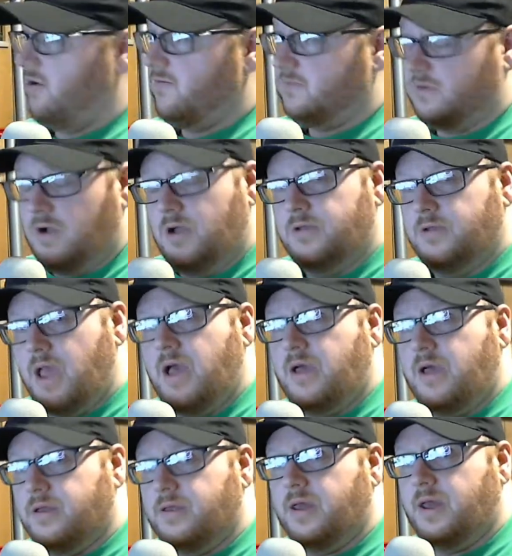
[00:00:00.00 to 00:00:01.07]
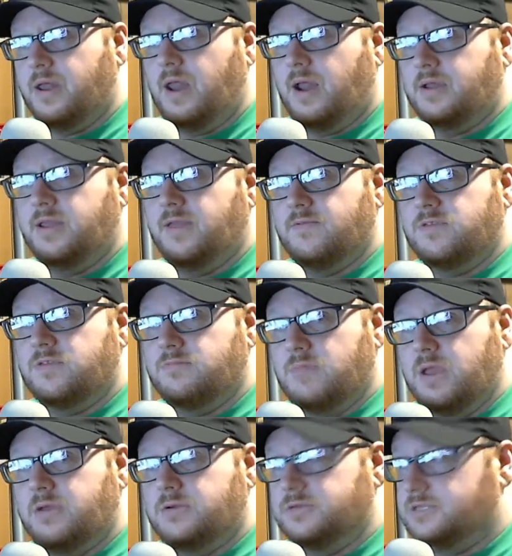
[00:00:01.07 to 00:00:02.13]
say overall, yeah, I'd give it the
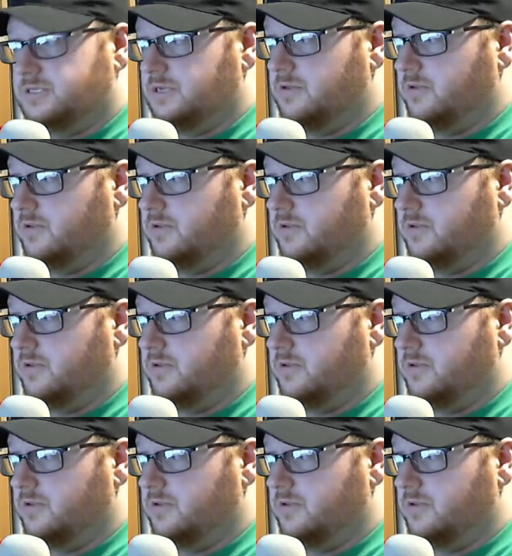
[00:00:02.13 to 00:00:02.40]
Maynard